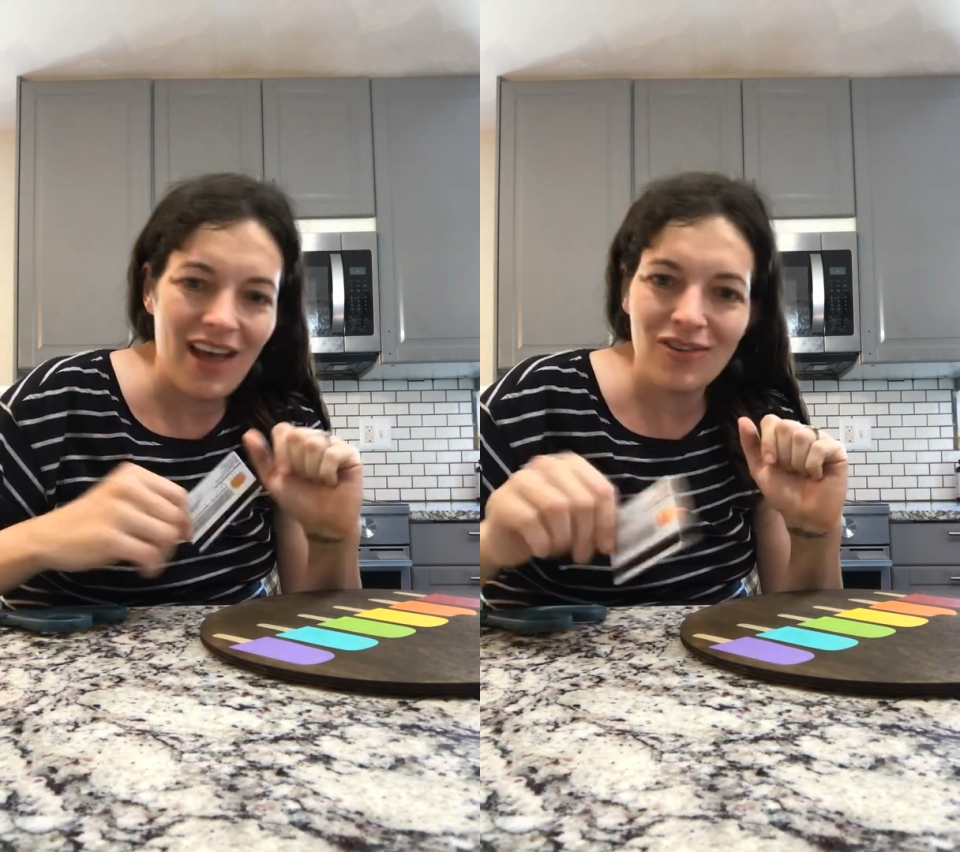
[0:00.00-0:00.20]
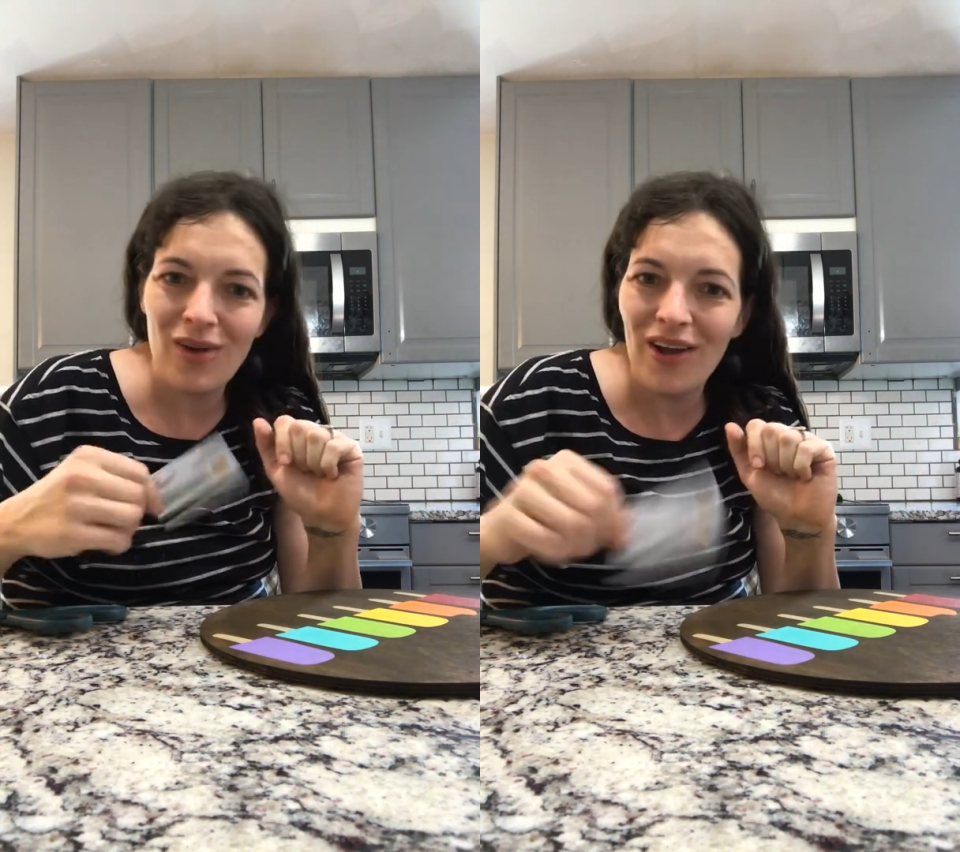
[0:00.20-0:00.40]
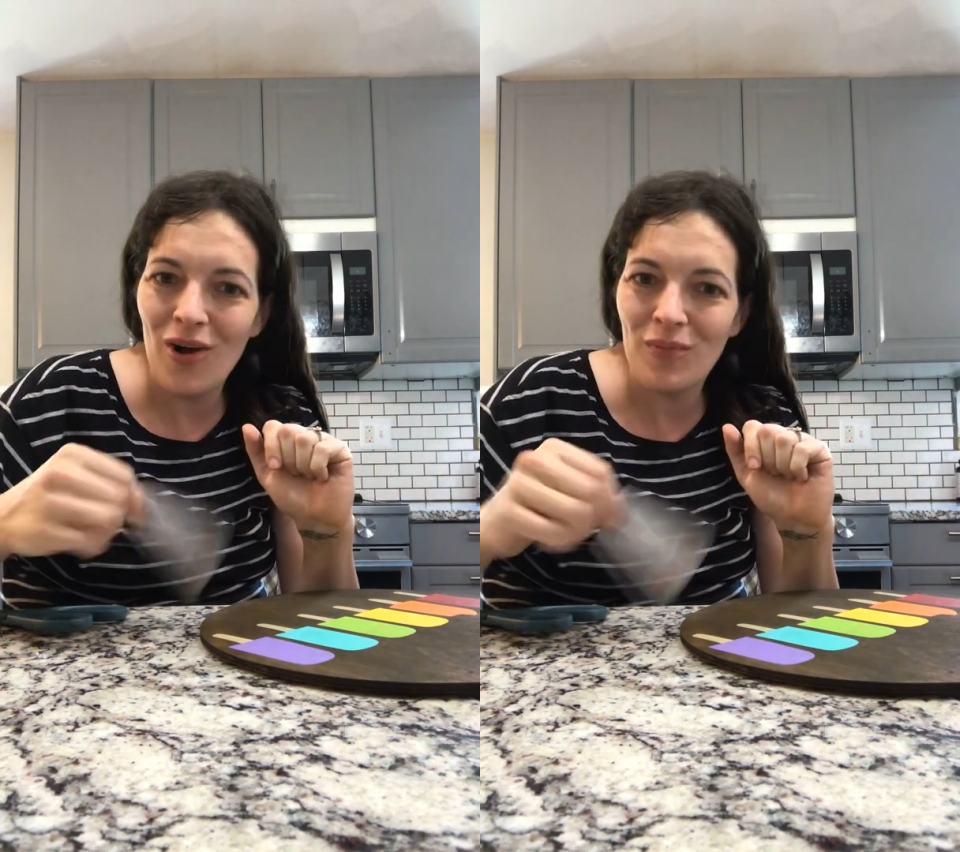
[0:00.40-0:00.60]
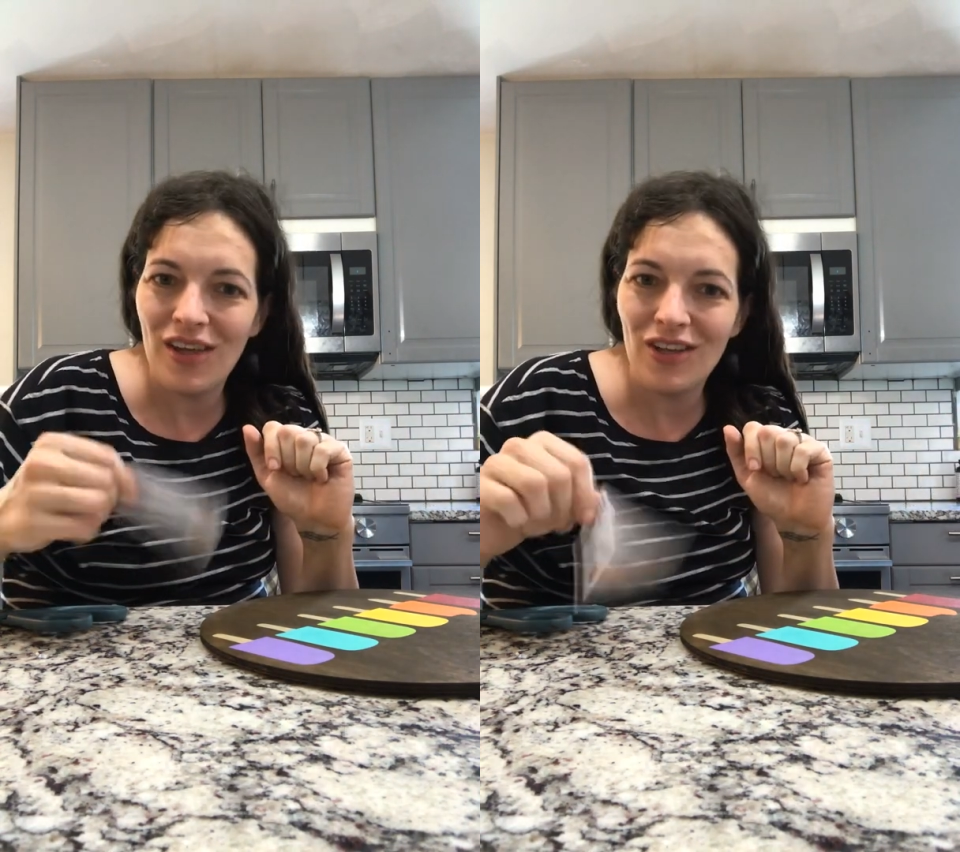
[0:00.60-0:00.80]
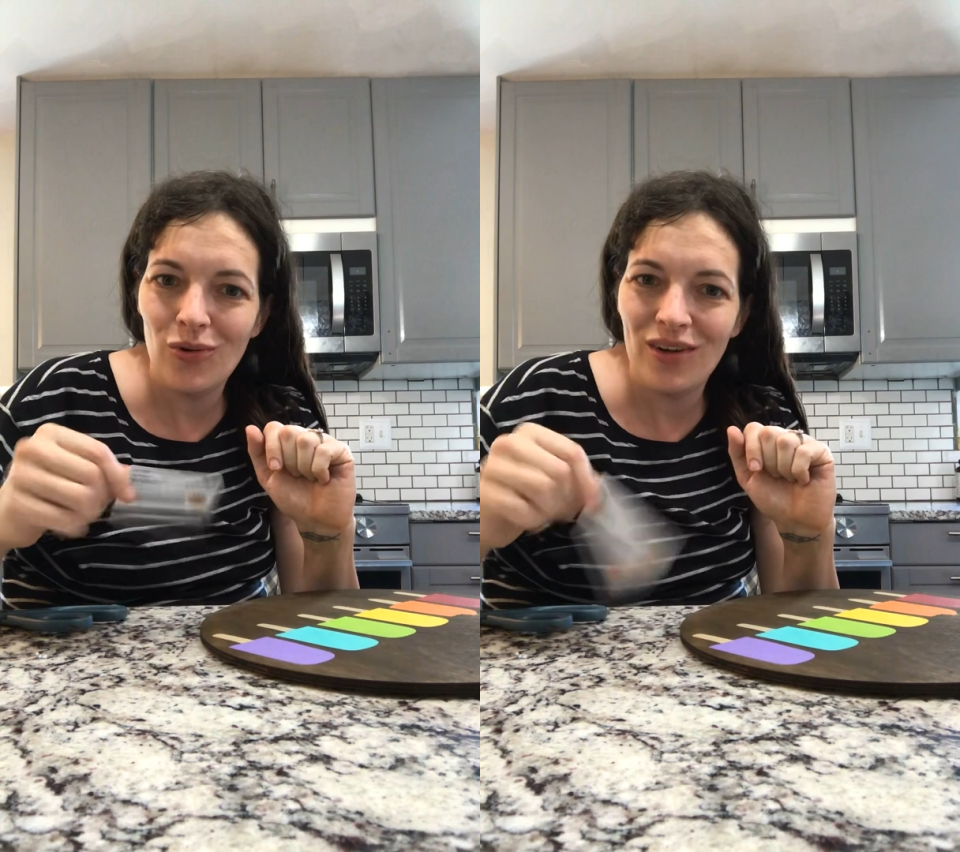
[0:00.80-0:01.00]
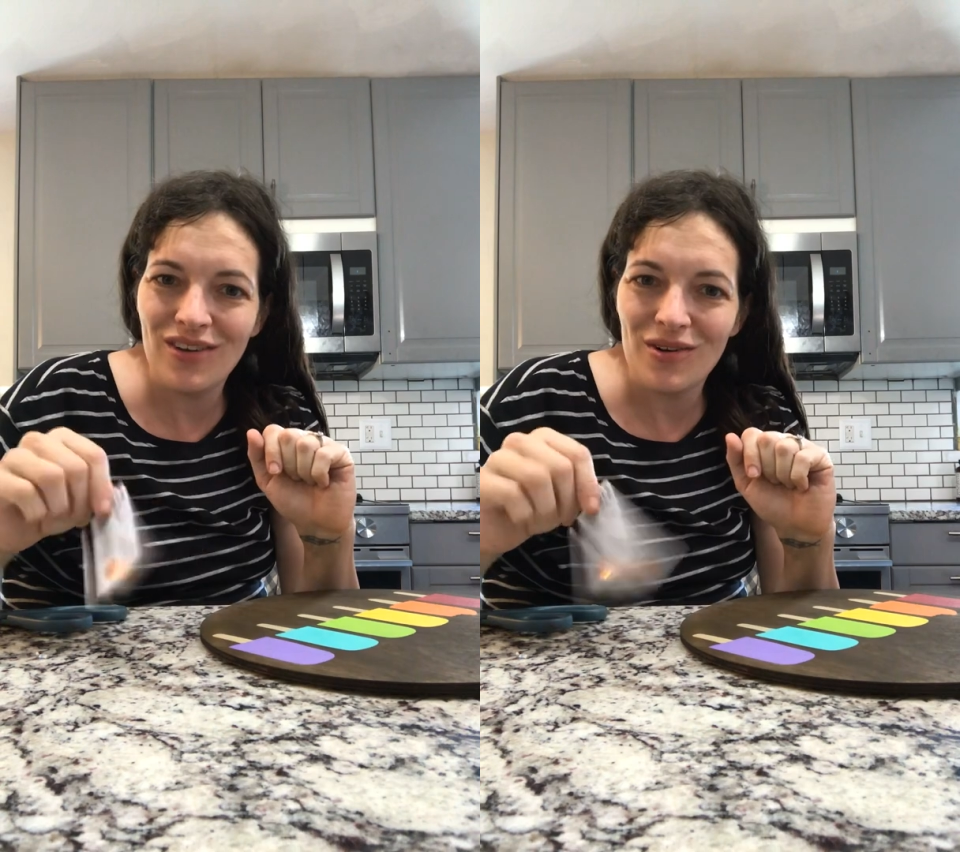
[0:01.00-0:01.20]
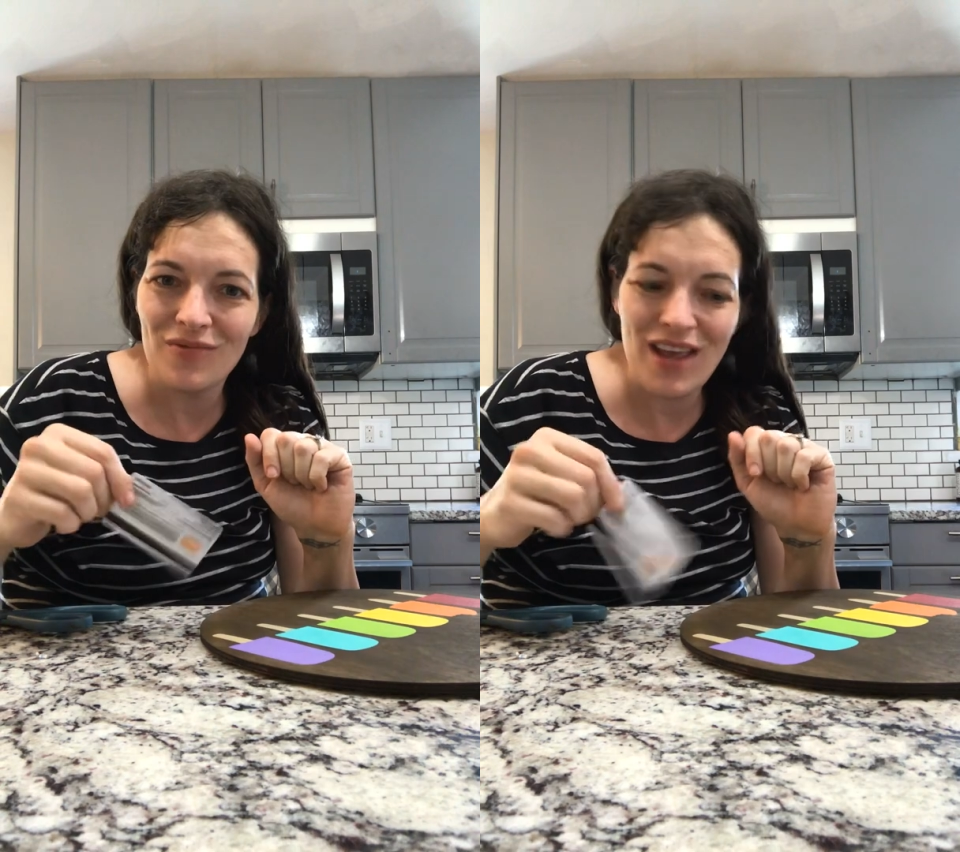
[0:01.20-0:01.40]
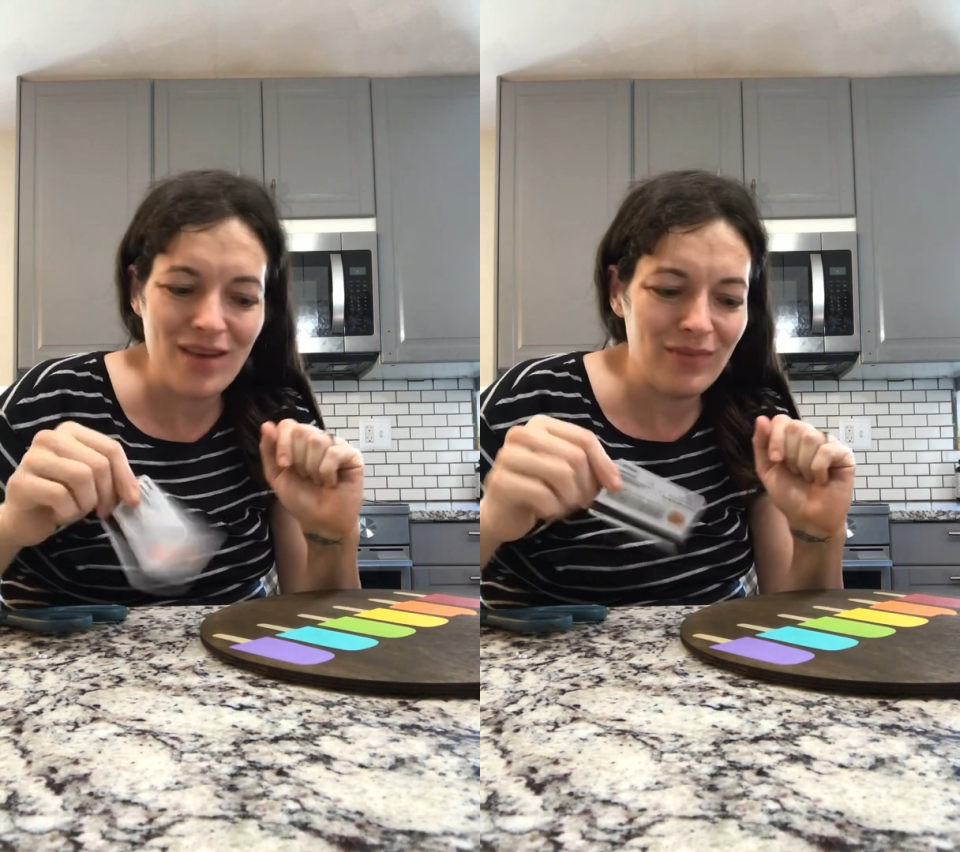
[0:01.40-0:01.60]
So I hope that you and your
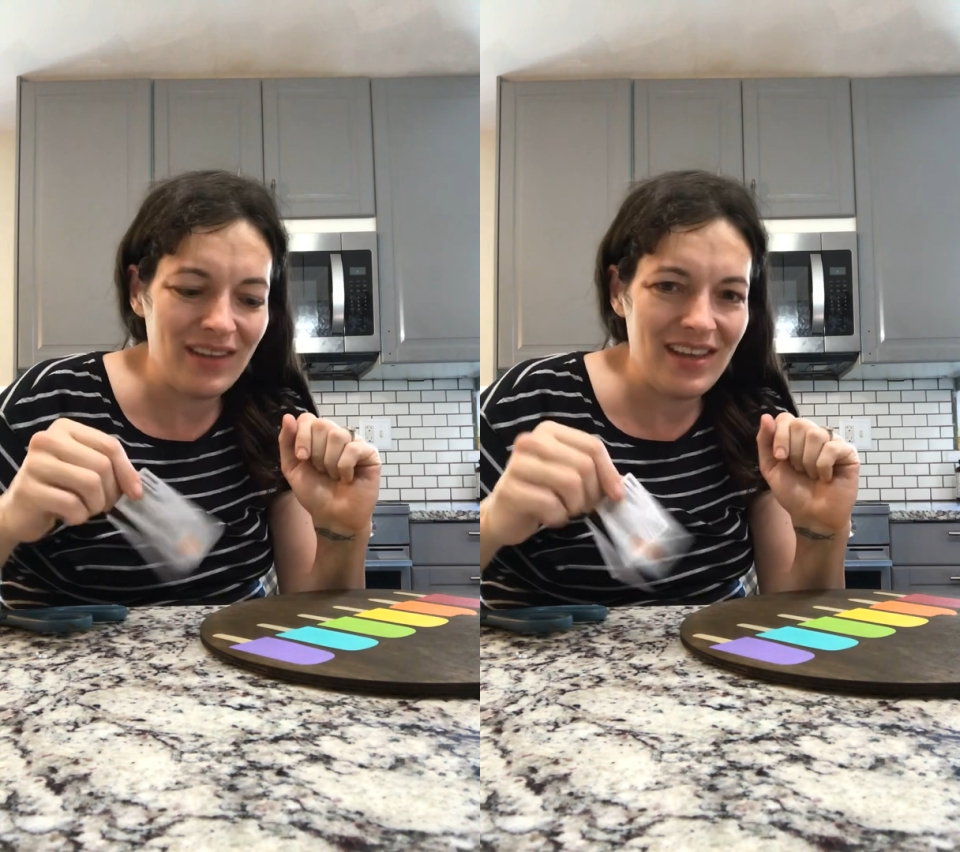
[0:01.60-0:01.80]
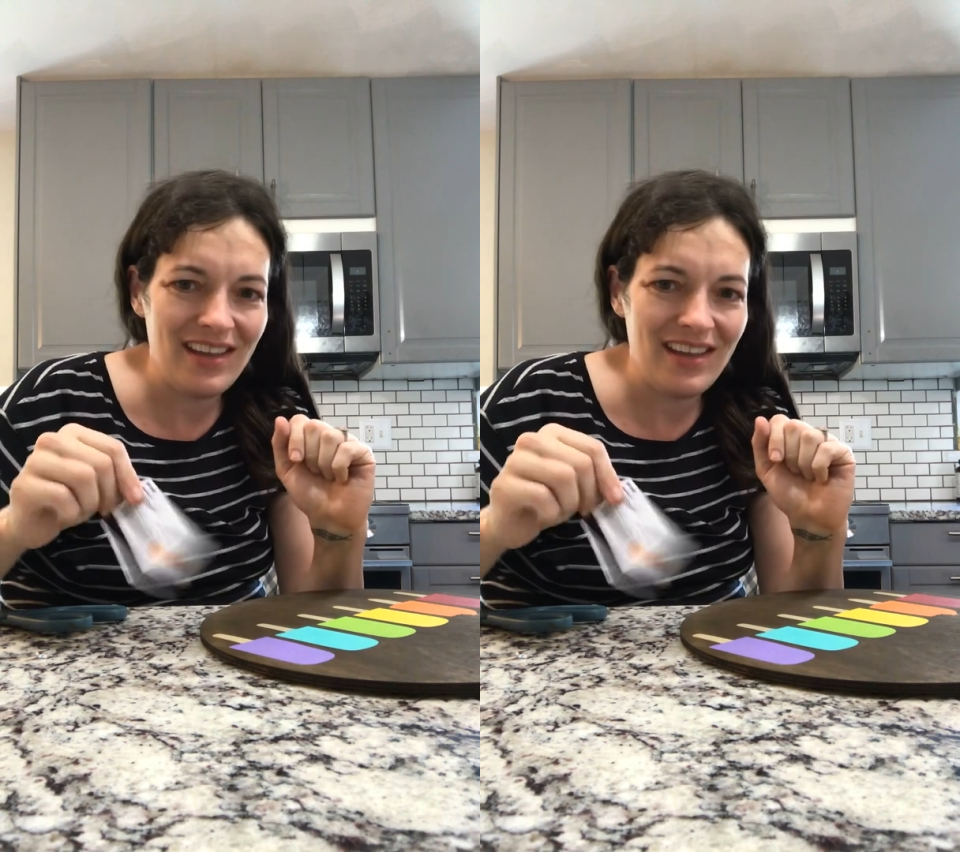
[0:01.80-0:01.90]
family